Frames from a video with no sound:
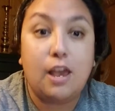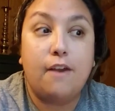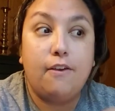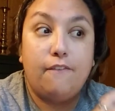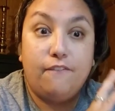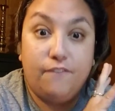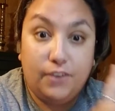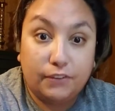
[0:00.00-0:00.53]

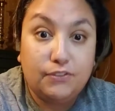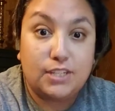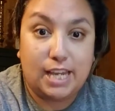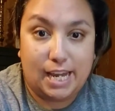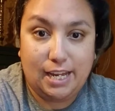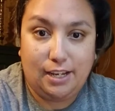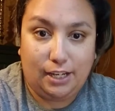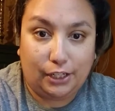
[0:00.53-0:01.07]

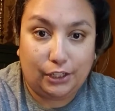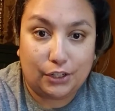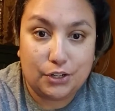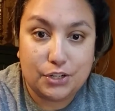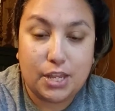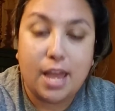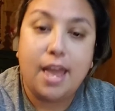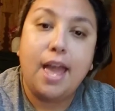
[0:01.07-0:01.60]
15
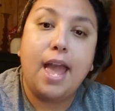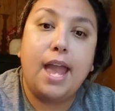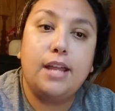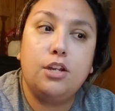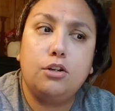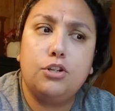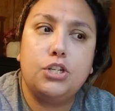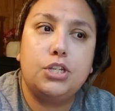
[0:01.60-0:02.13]
years, and
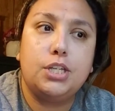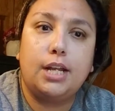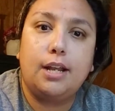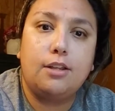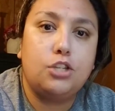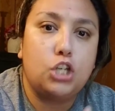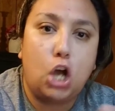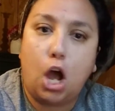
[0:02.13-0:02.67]
you're just going to
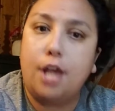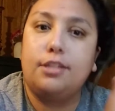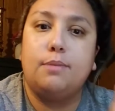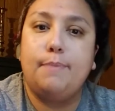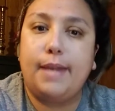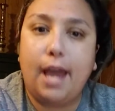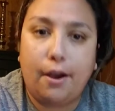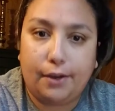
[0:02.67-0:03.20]
toss
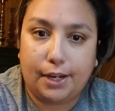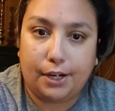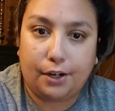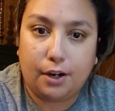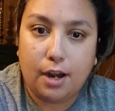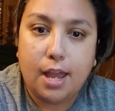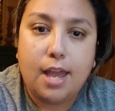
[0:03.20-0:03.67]
me out here.